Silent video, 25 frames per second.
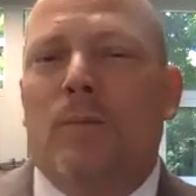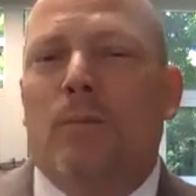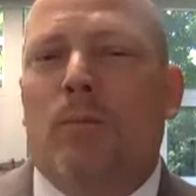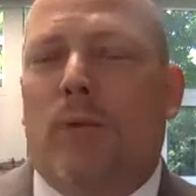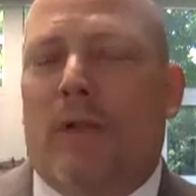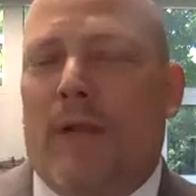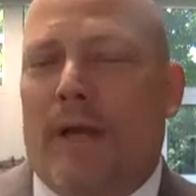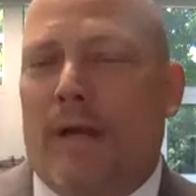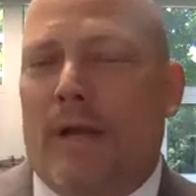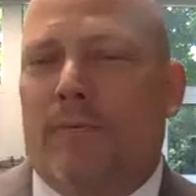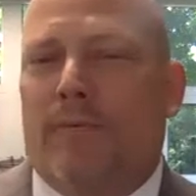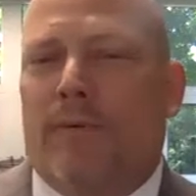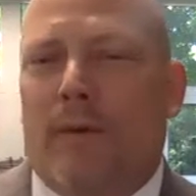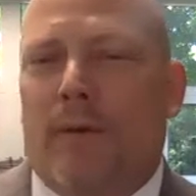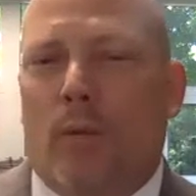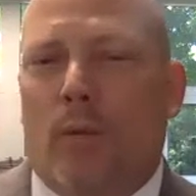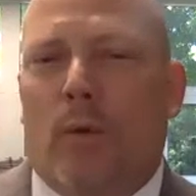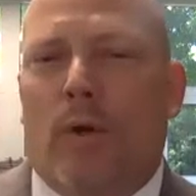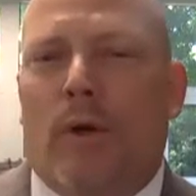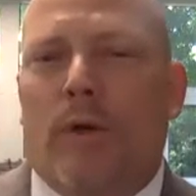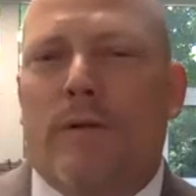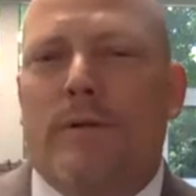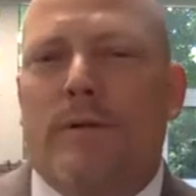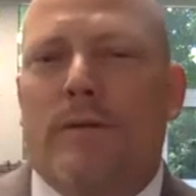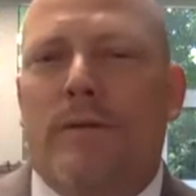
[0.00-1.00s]
plan for the
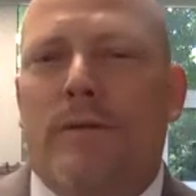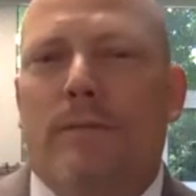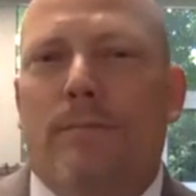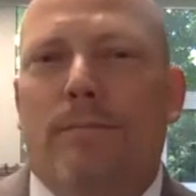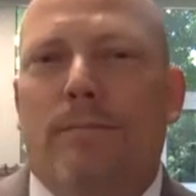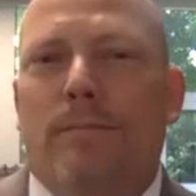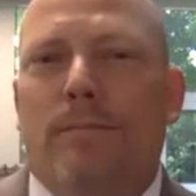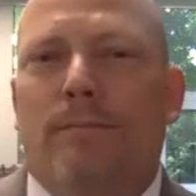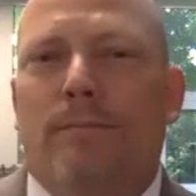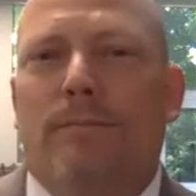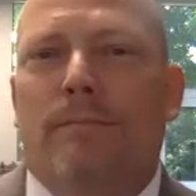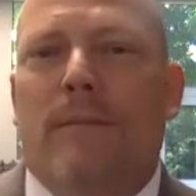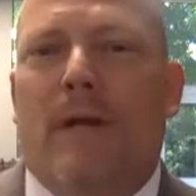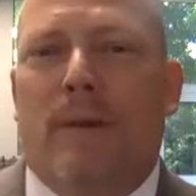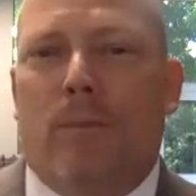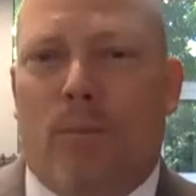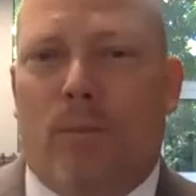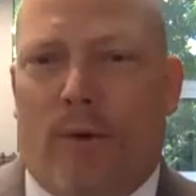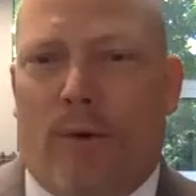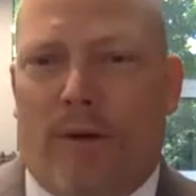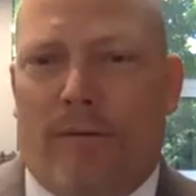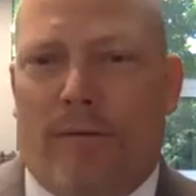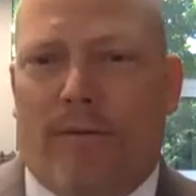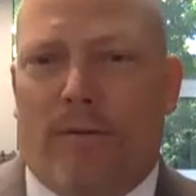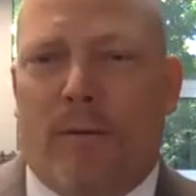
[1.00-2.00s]
worst and
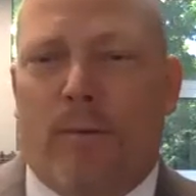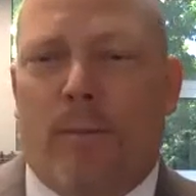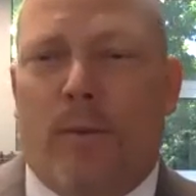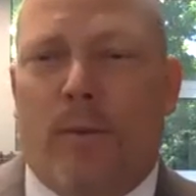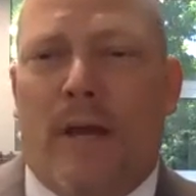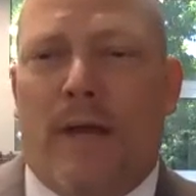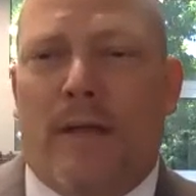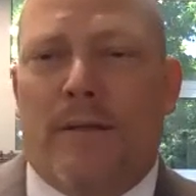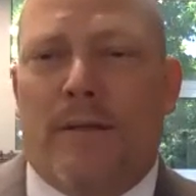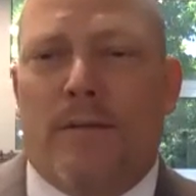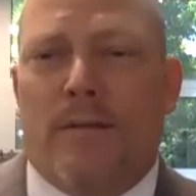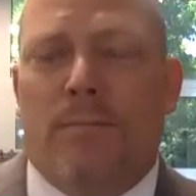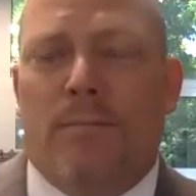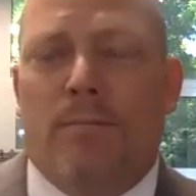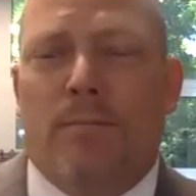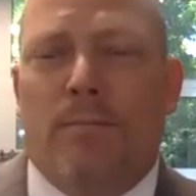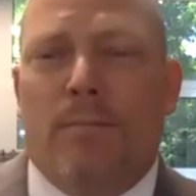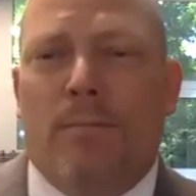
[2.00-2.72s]
pray for the best.